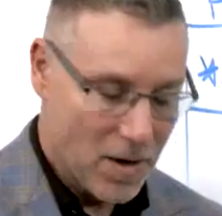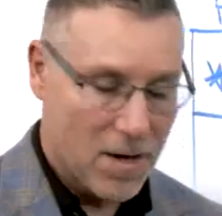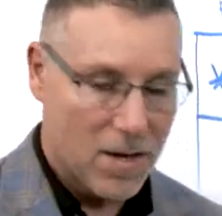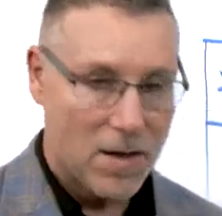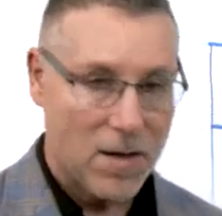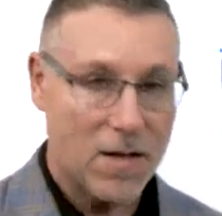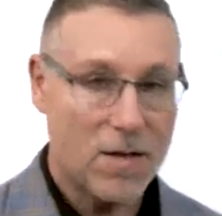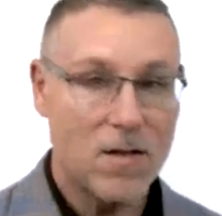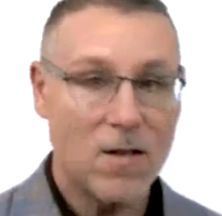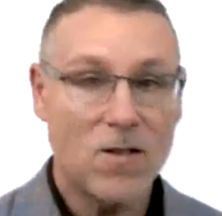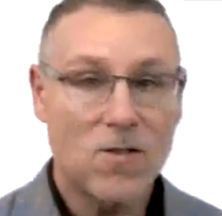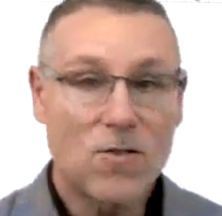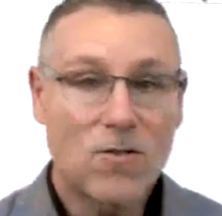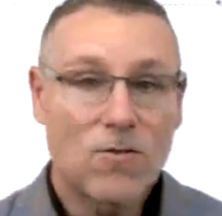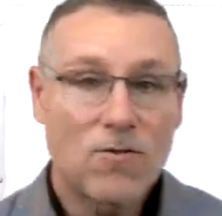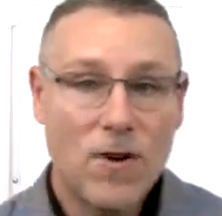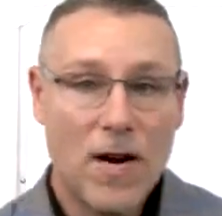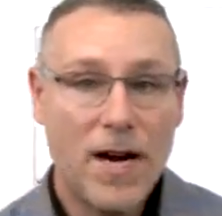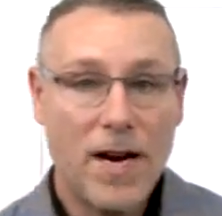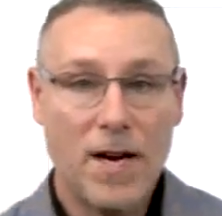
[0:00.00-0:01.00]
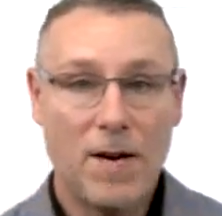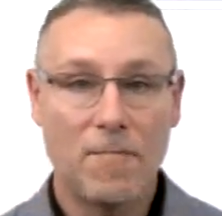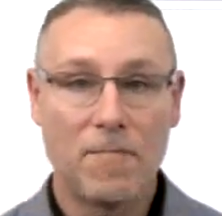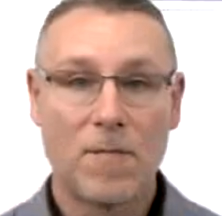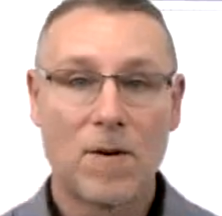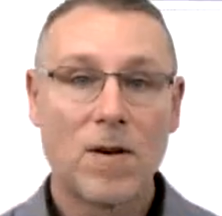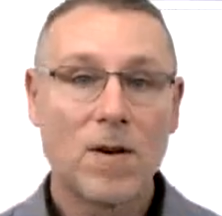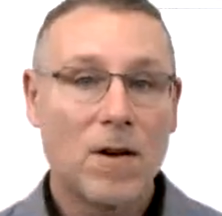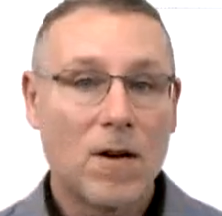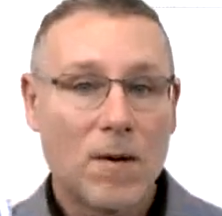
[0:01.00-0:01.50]
This is great,
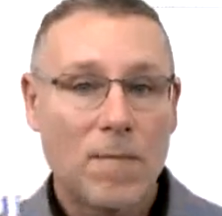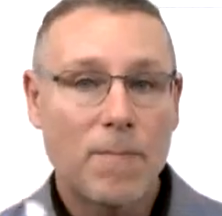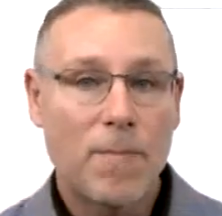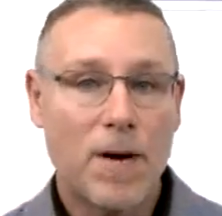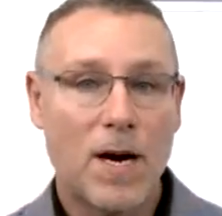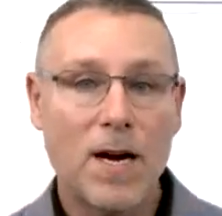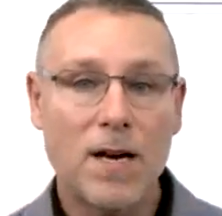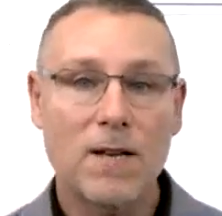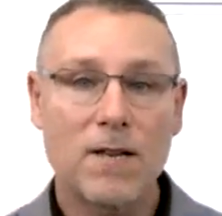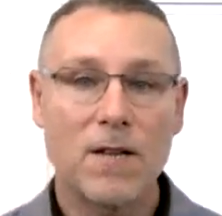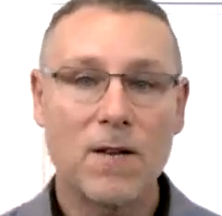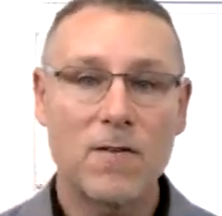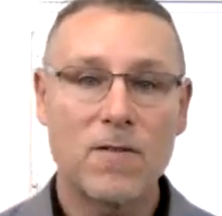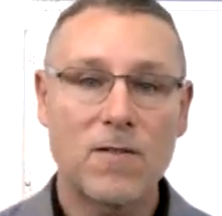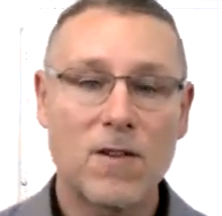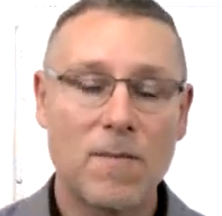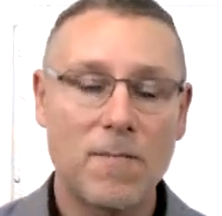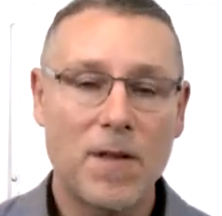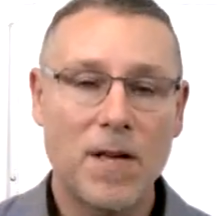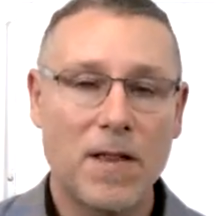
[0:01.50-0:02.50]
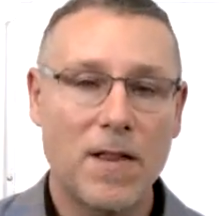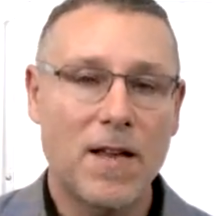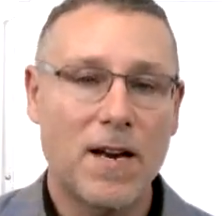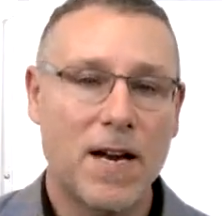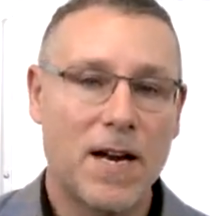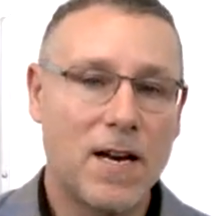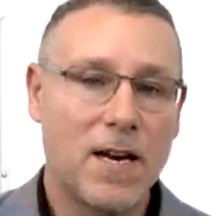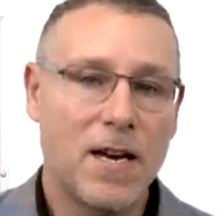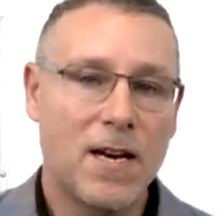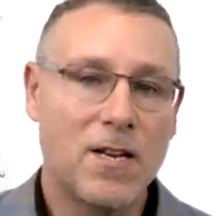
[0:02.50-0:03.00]
but there's something that
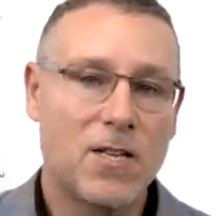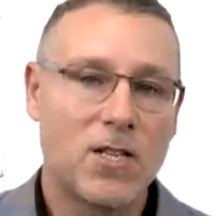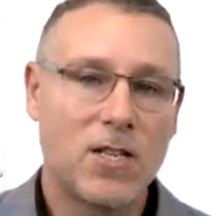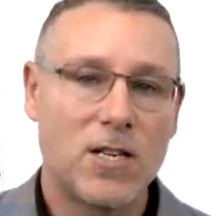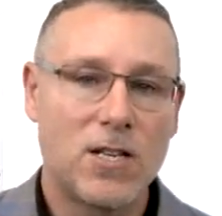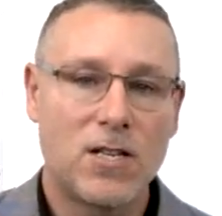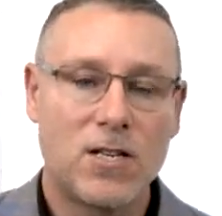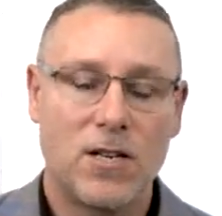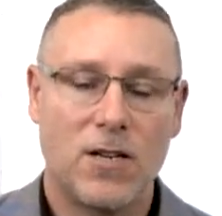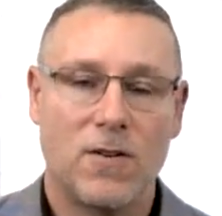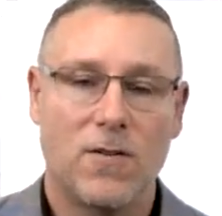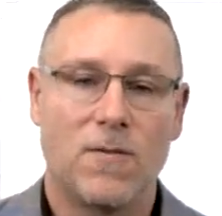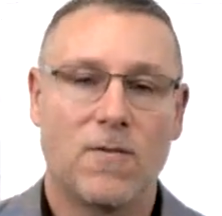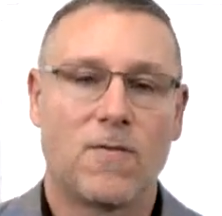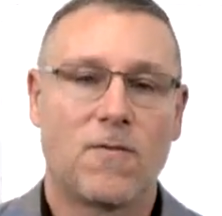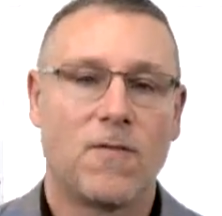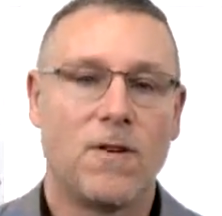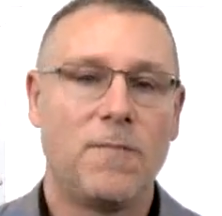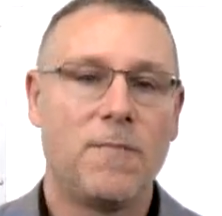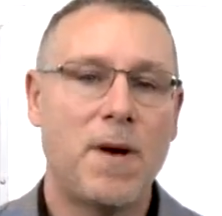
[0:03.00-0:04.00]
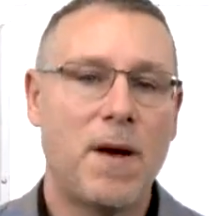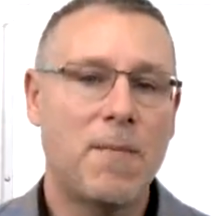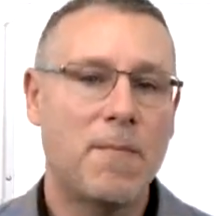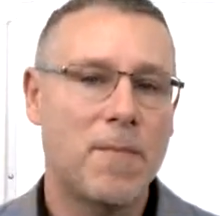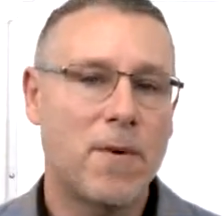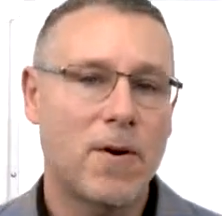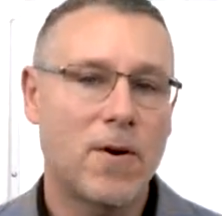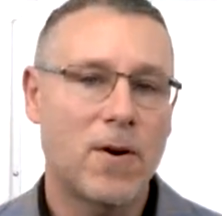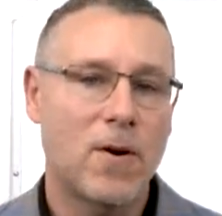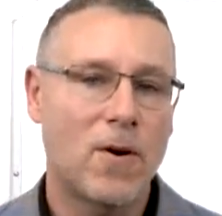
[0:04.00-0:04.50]
I need you to do.
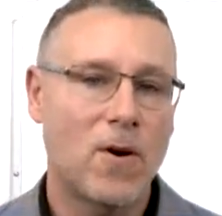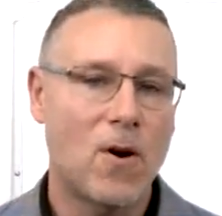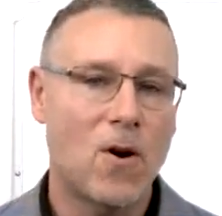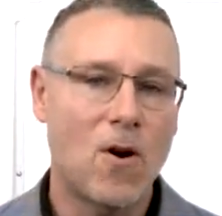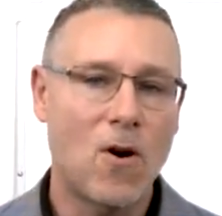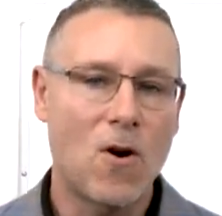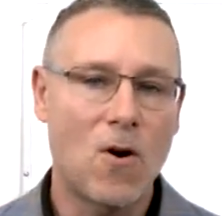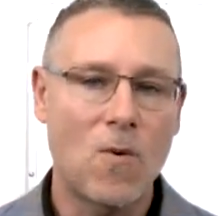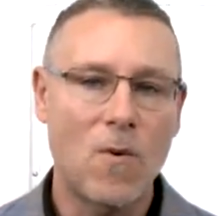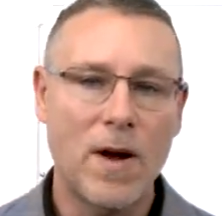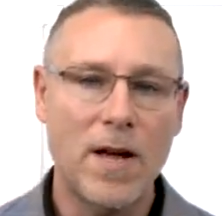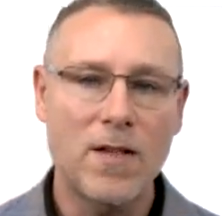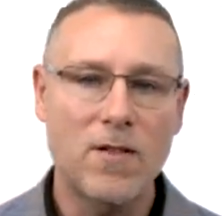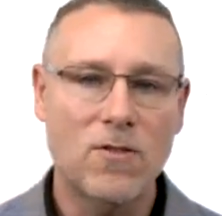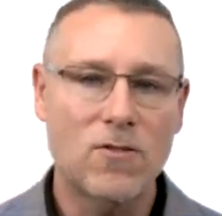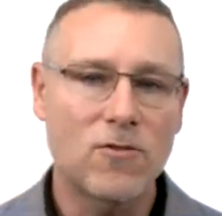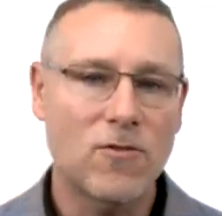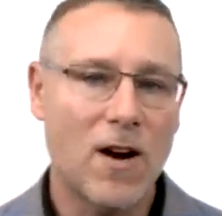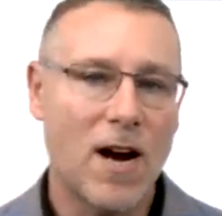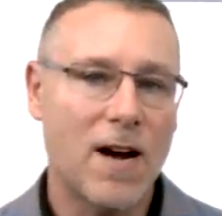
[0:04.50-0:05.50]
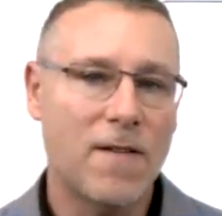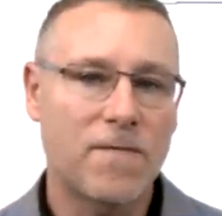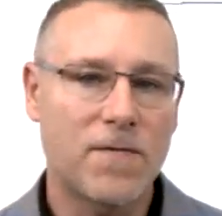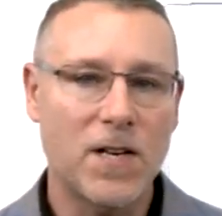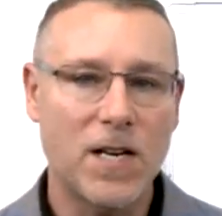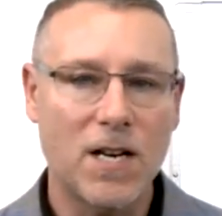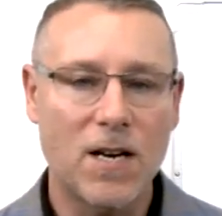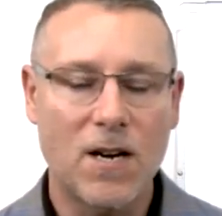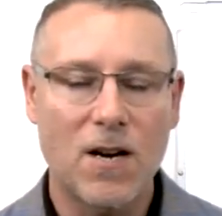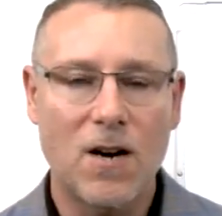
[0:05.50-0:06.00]
Remember, you're always
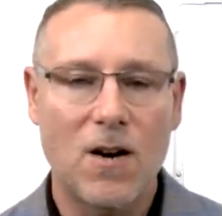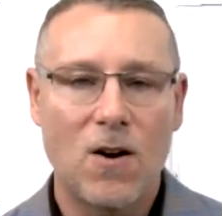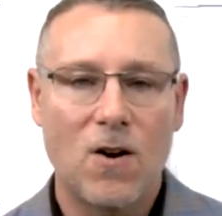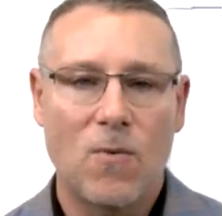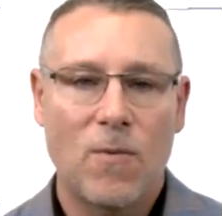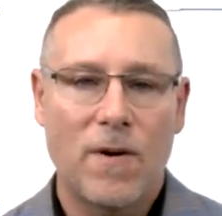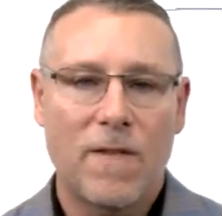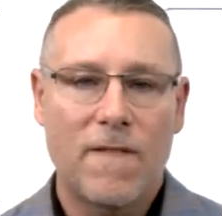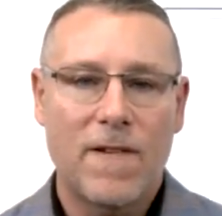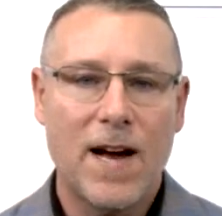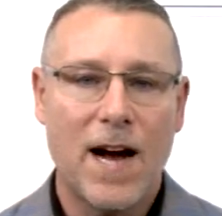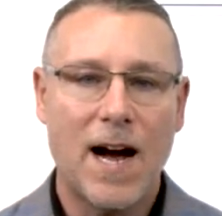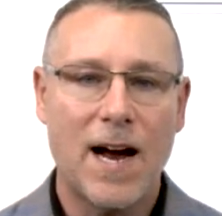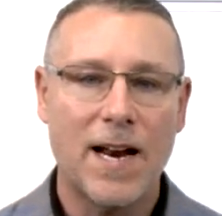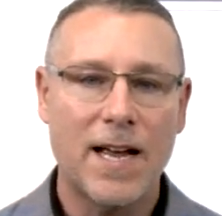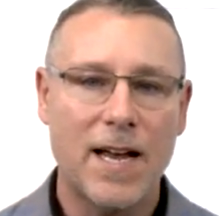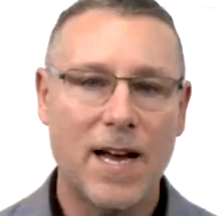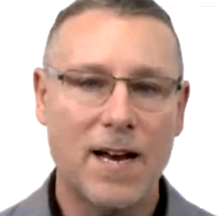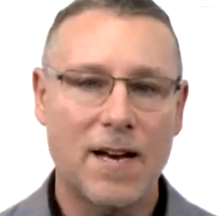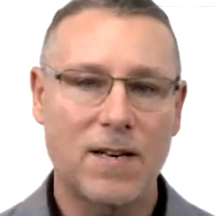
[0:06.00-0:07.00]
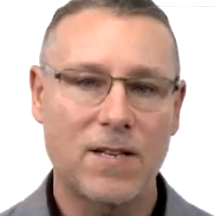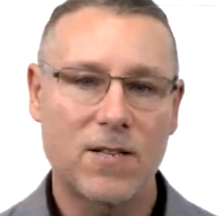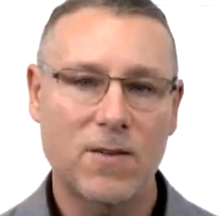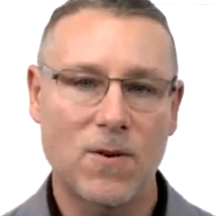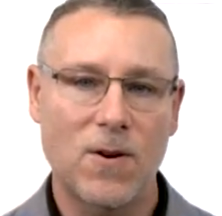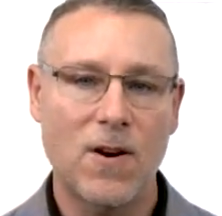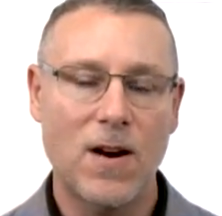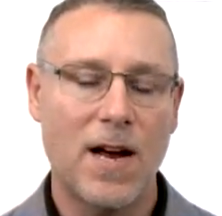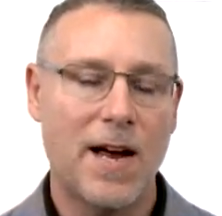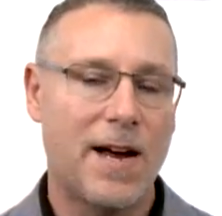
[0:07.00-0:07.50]
drafting code. We've got to get into
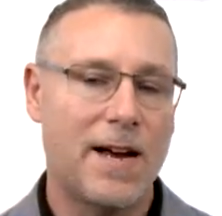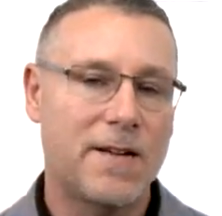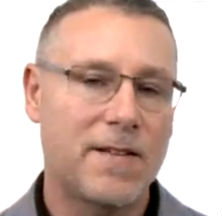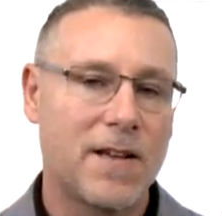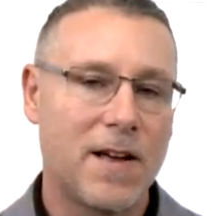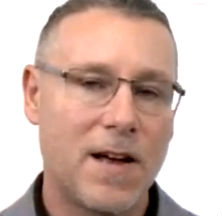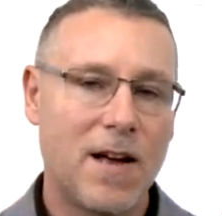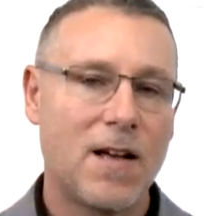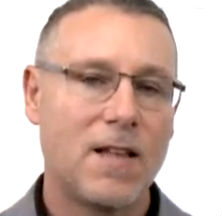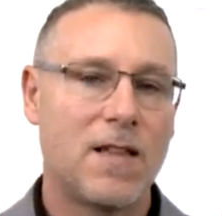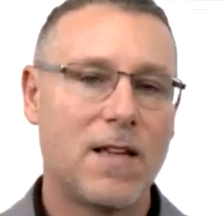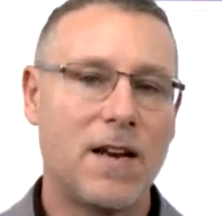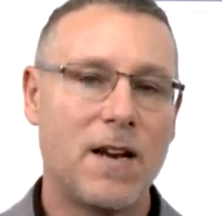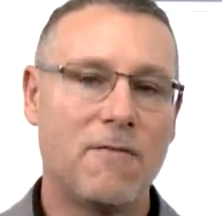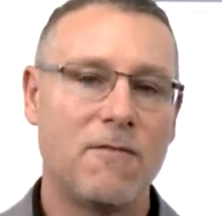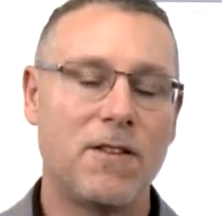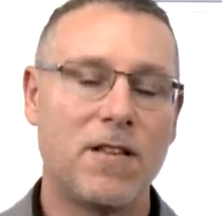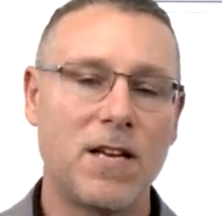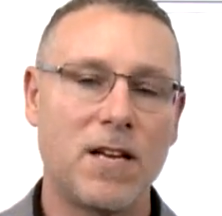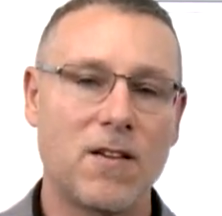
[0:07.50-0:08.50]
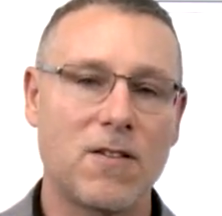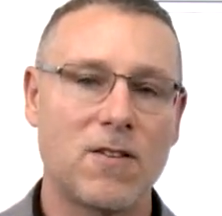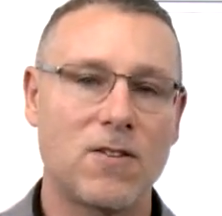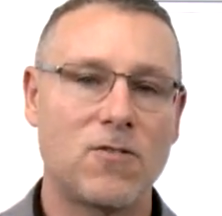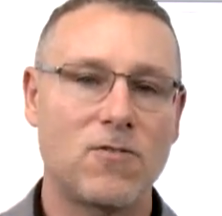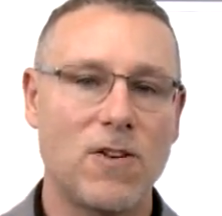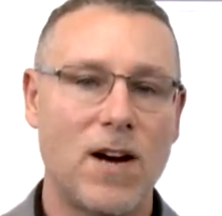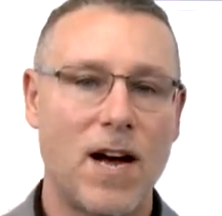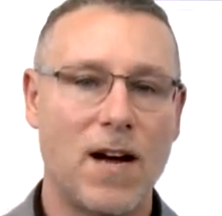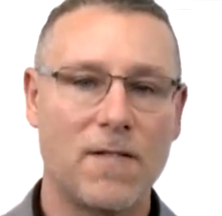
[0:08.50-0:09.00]
our heads that everything is a
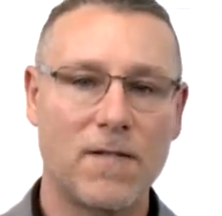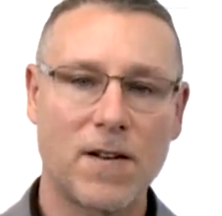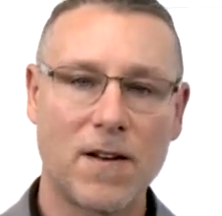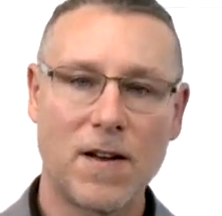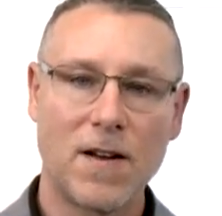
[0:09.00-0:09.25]
draft.